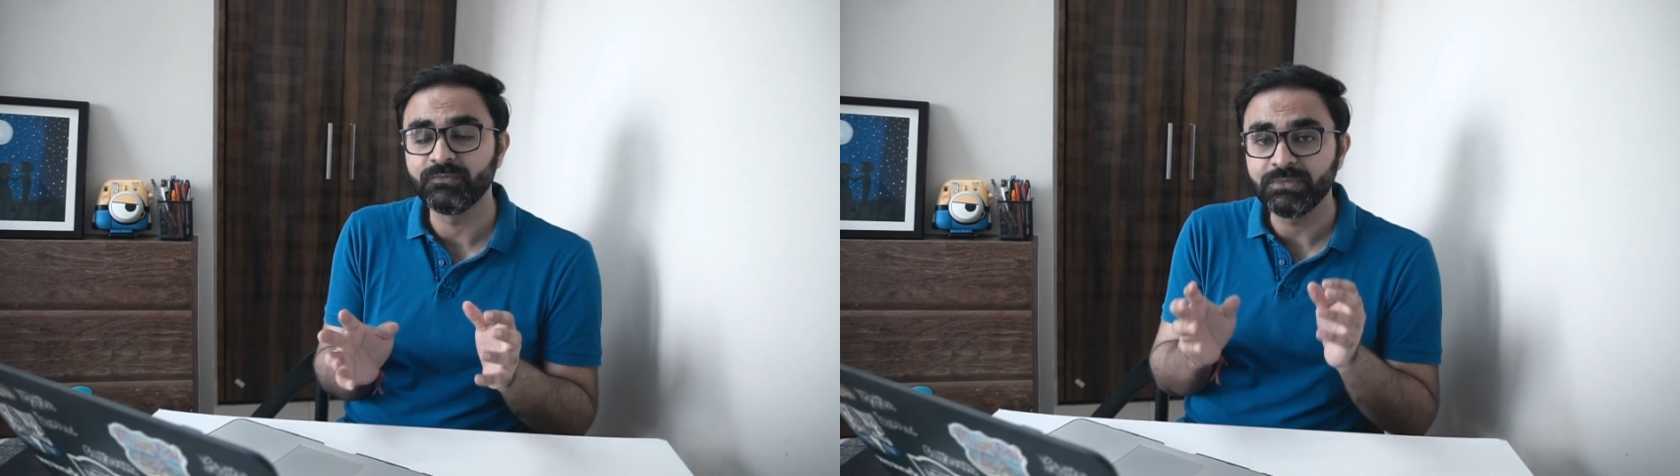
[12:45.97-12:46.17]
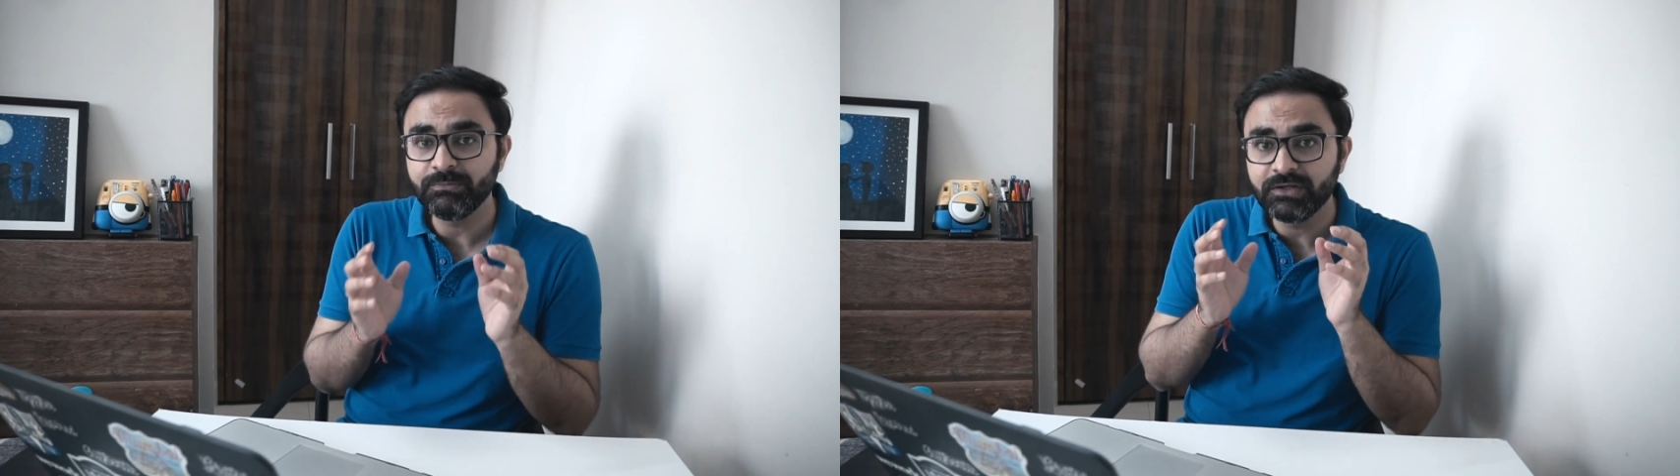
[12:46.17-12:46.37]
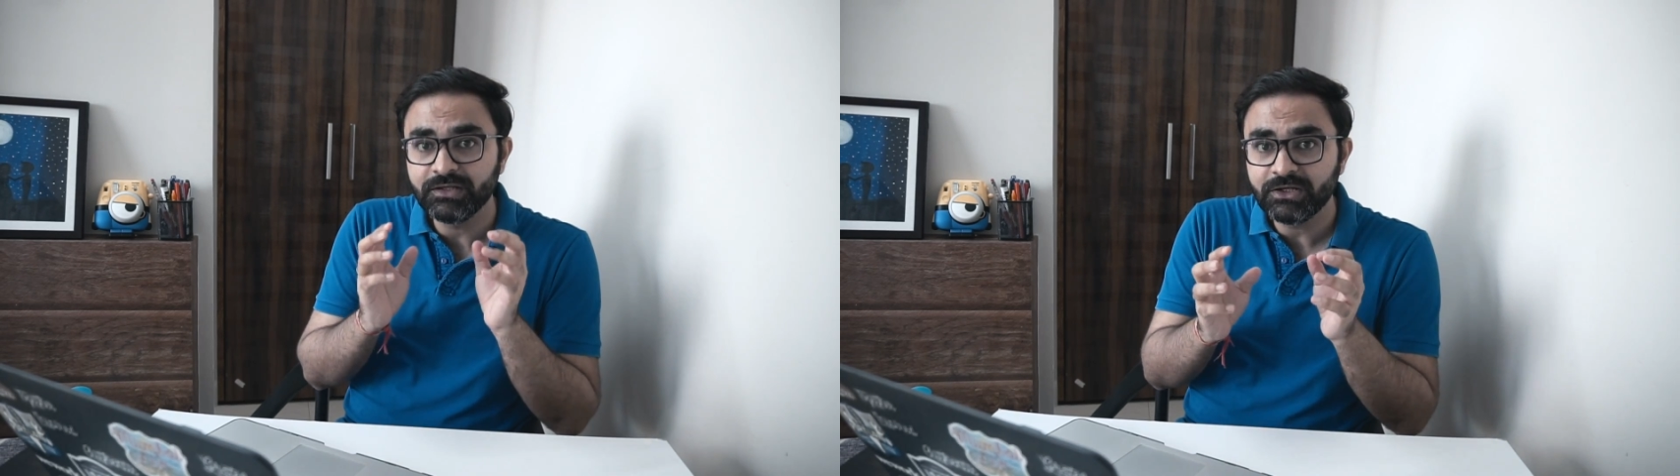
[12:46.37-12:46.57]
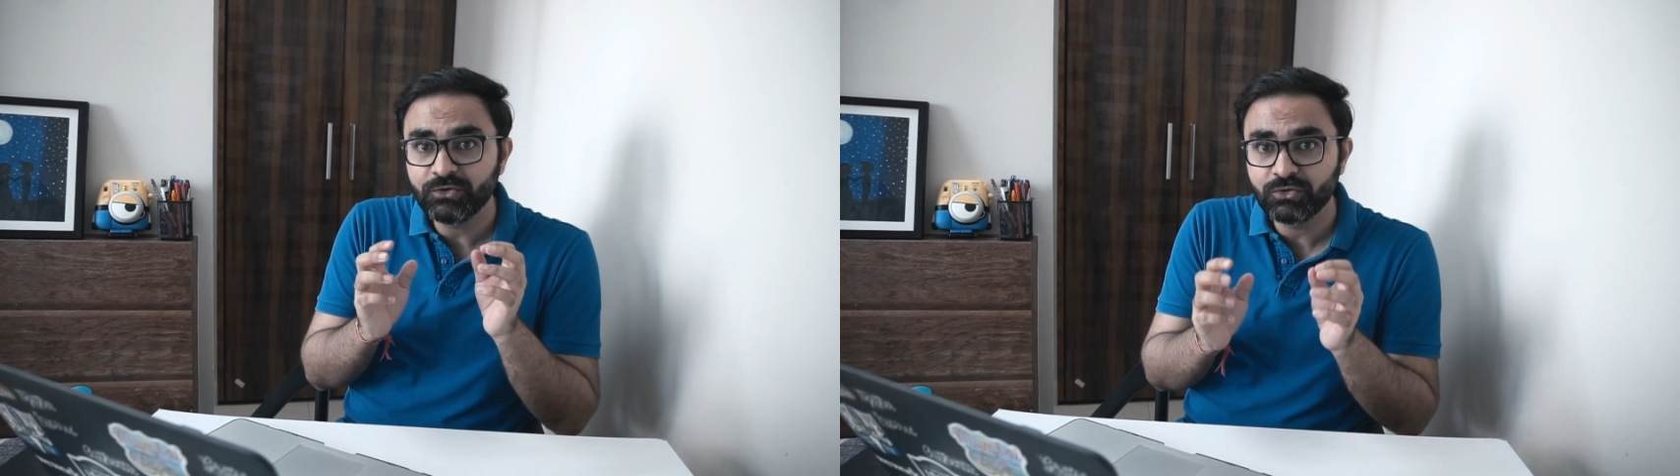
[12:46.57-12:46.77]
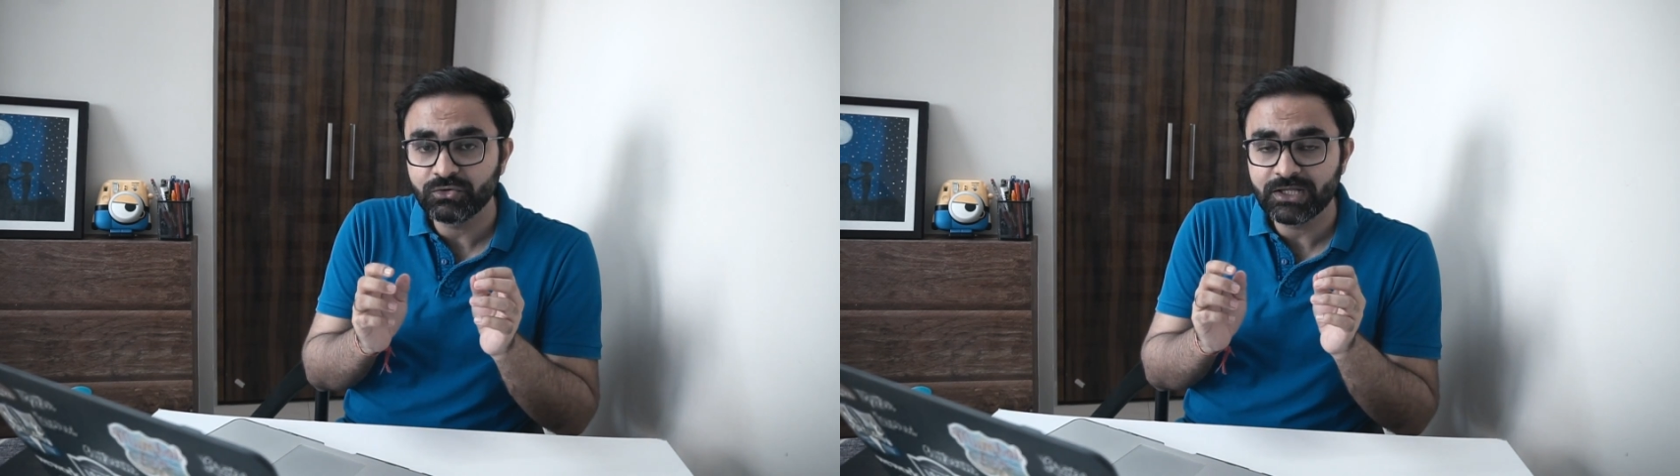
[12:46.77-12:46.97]
People need
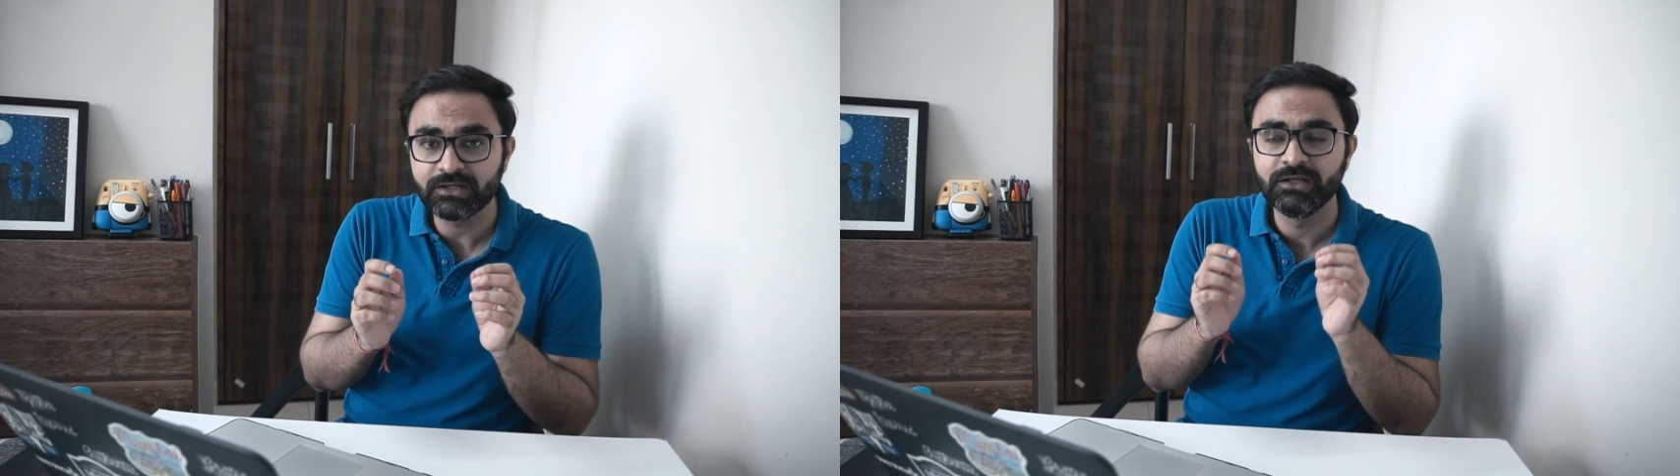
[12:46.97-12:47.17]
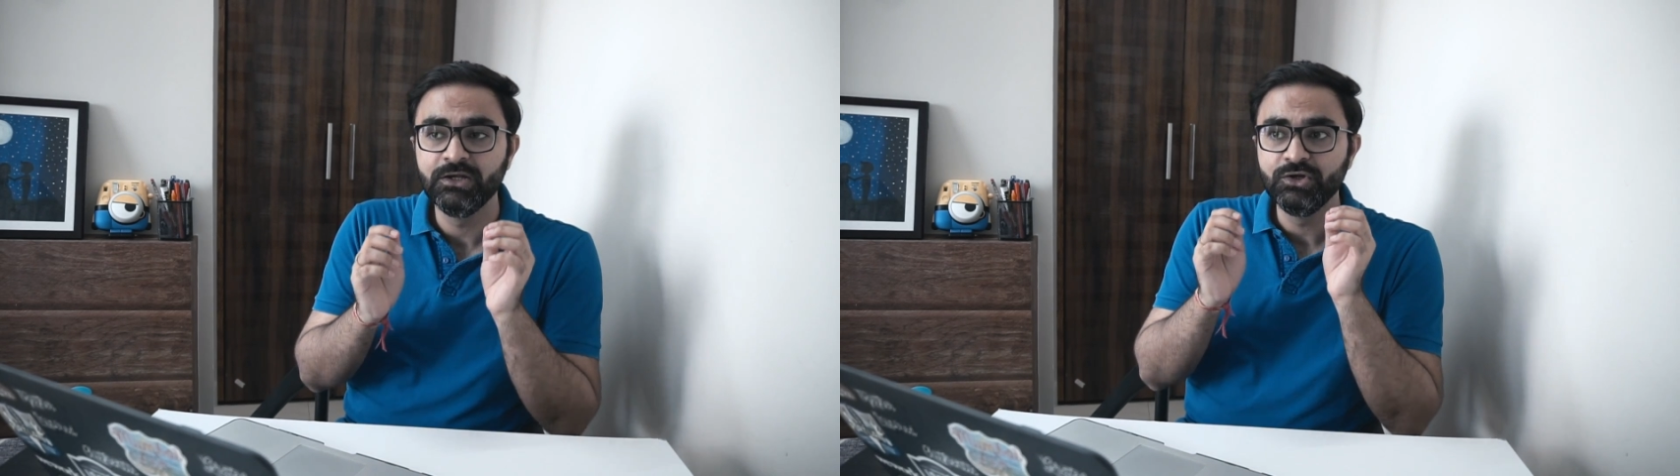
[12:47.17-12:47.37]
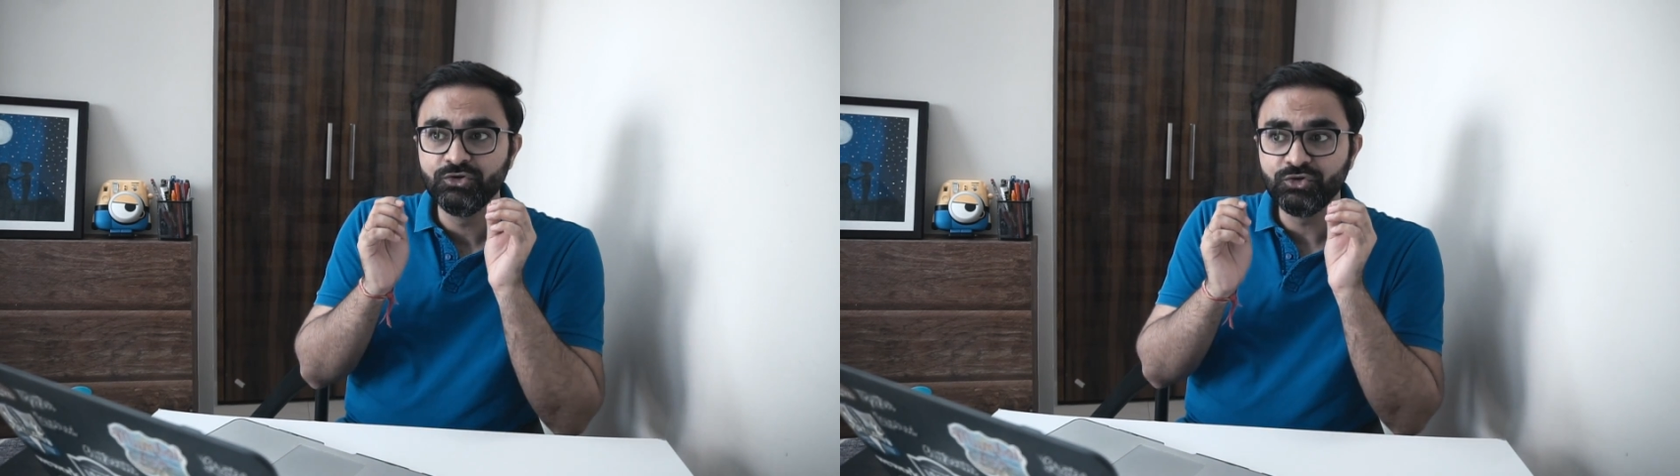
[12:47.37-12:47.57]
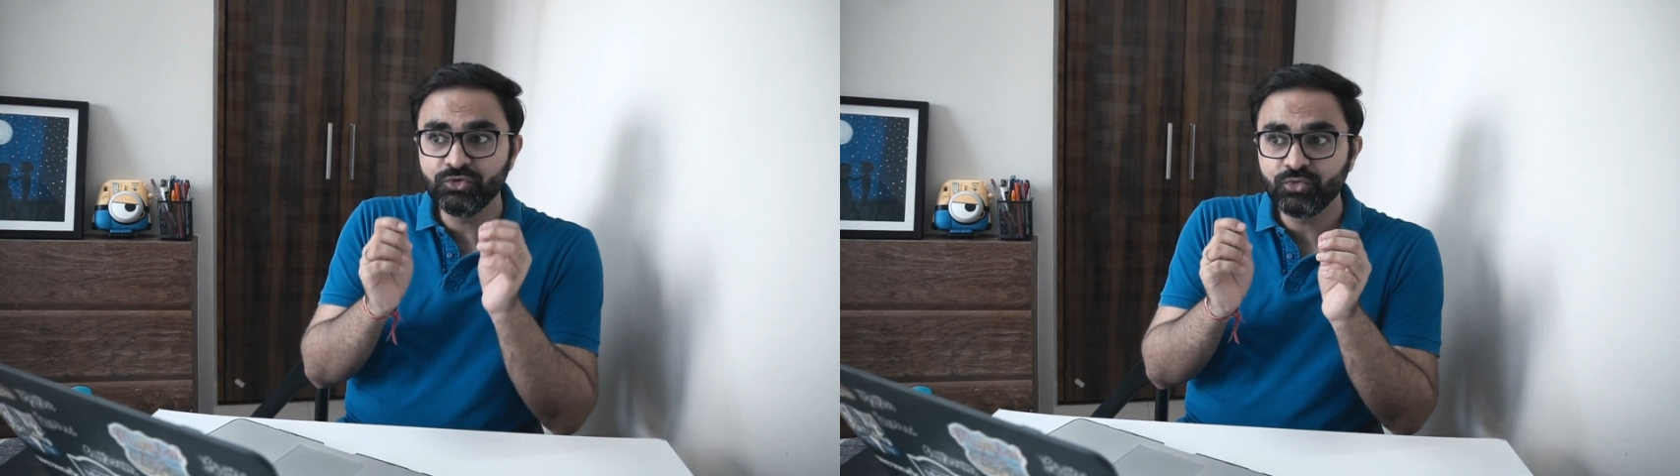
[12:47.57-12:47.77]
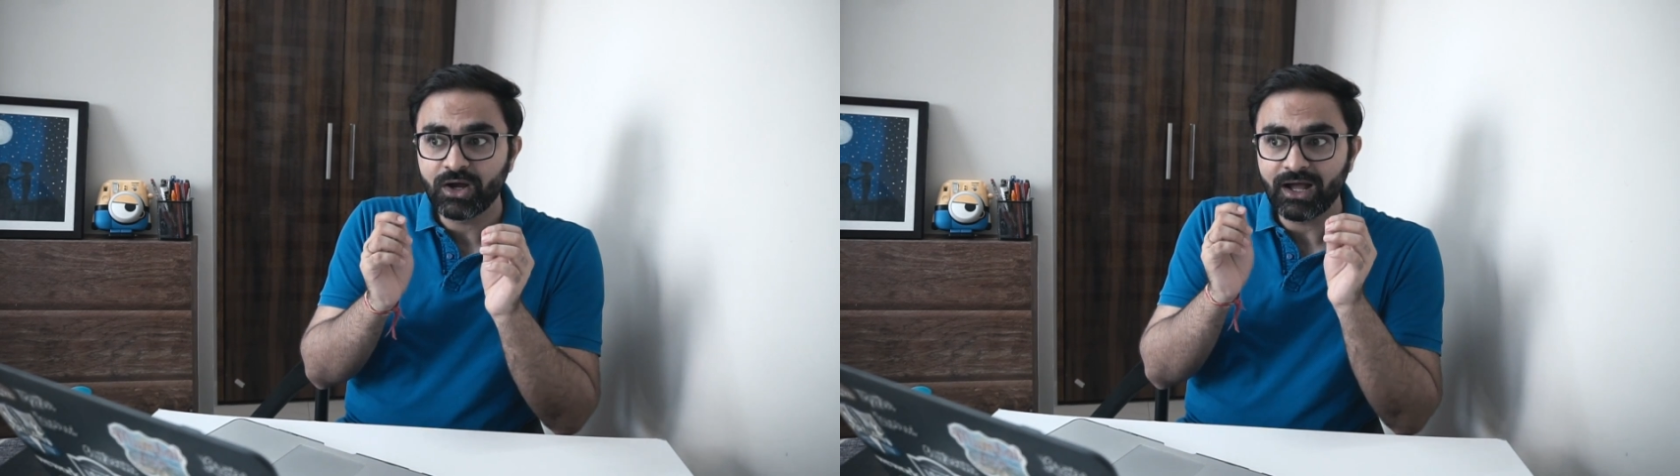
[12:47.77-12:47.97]
to know that
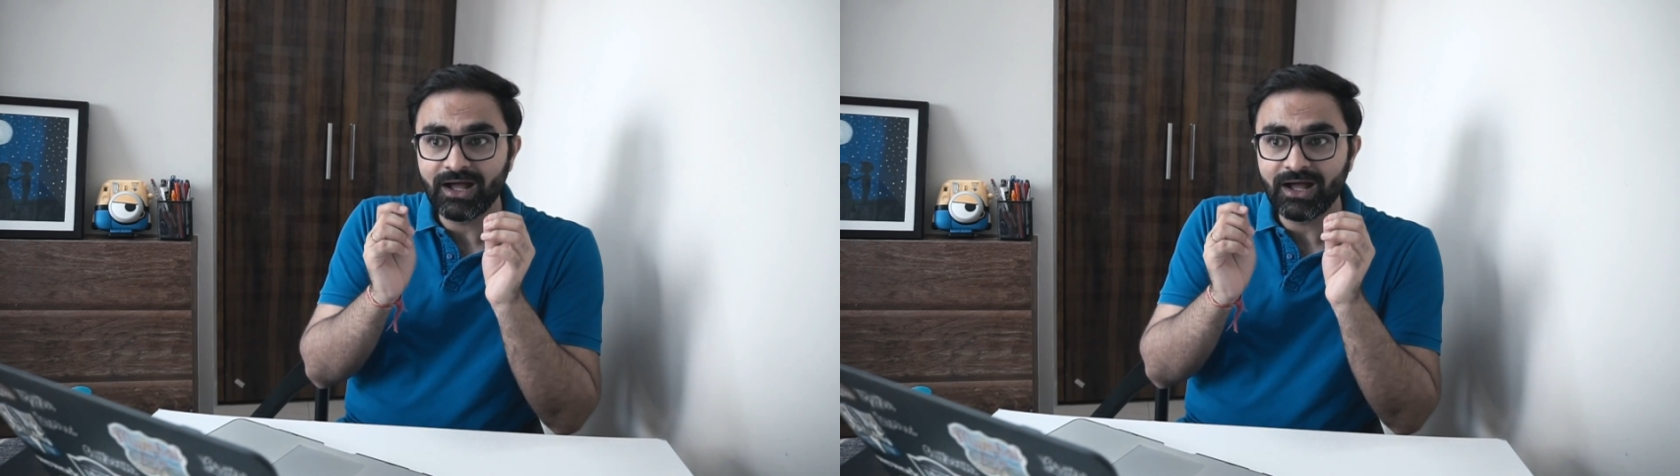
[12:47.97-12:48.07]
you